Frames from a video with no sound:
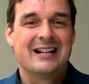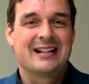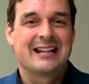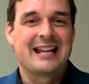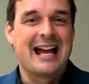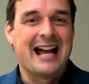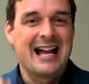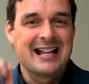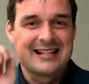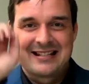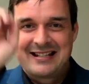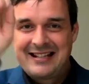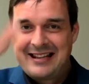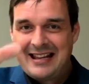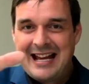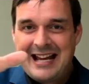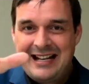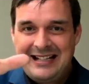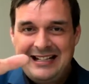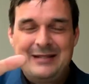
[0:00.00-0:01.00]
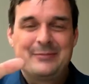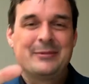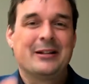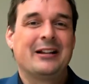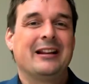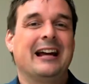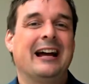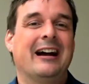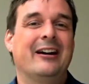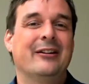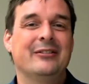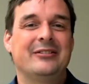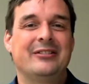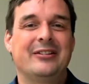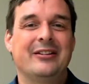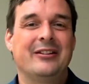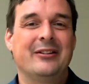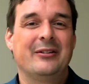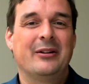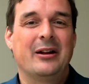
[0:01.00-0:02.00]
cast that email out
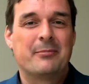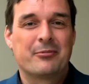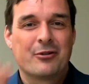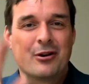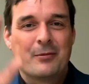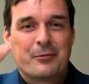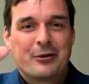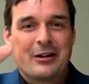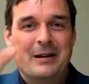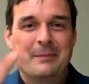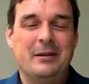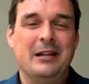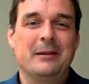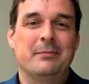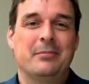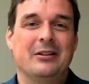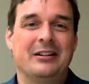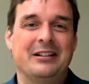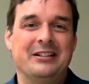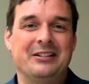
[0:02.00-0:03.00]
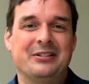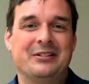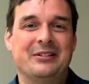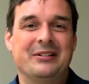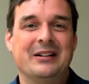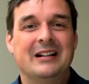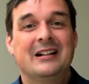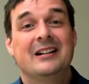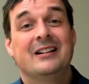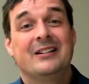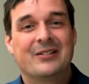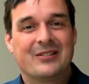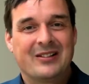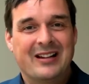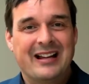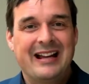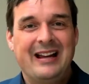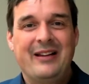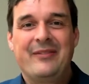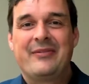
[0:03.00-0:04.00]
to the appropriate people in your, your
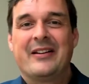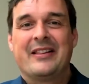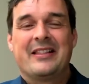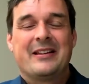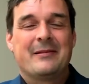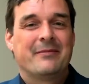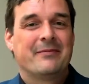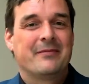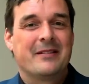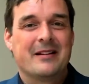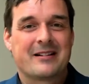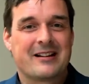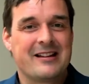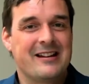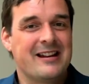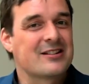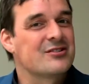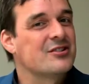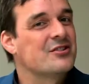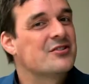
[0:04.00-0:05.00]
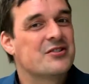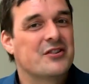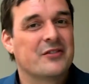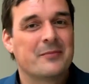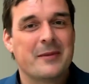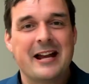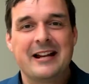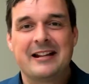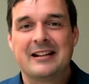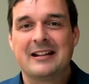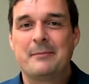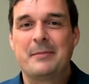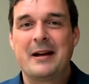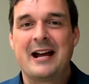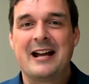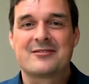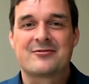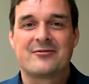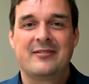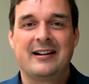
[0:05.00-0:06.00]
life and the, the connections you've made in the
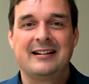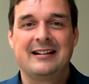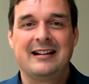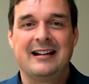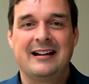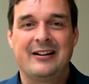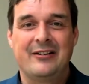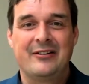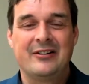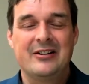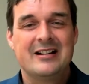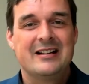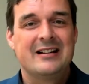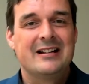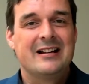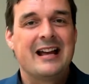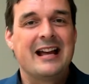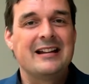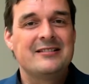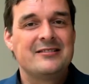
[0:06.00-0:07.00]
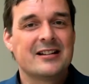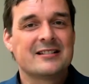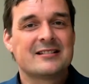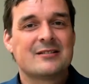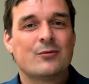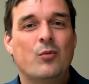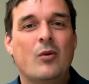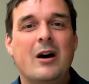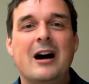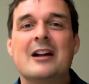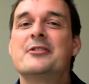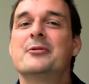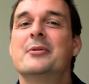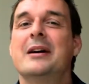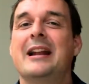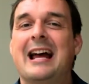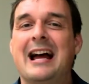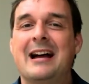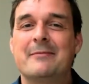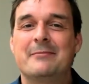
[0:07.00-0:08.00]
past right now, and just watch
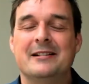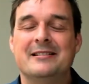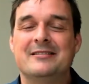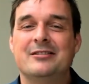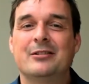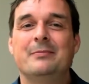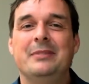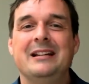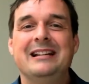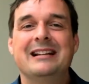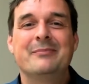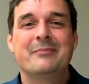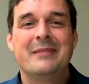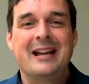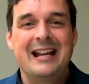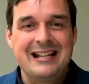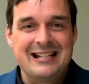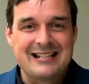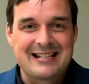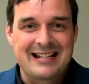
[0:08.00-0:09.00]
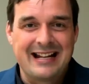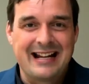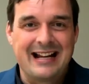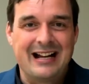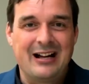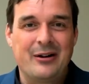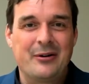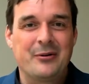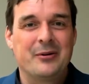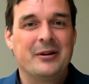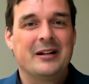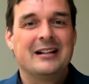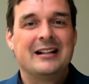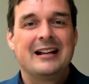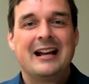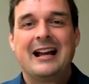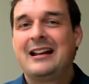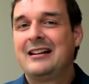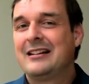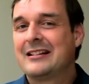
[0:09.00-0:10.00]
what happens. You'll be amazed at how
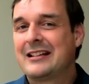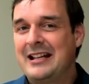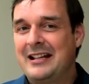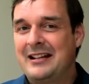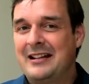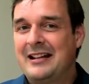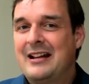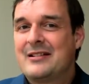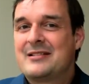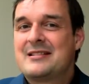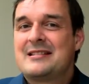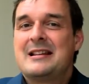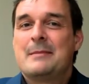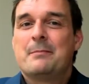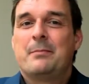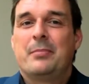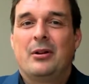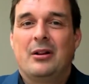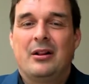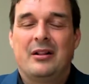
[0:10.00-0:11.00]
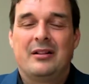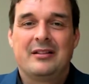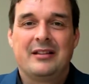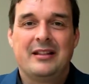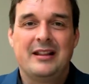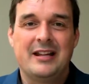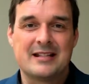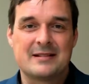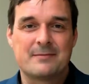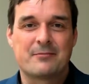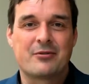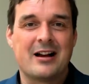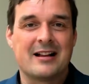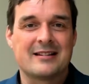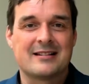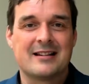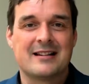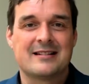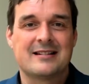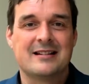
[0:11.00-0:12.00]
elegant, how simple this
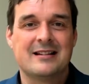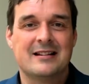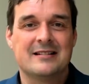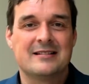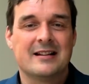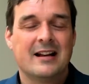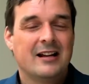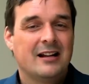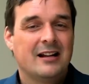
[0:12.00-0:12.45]
process is.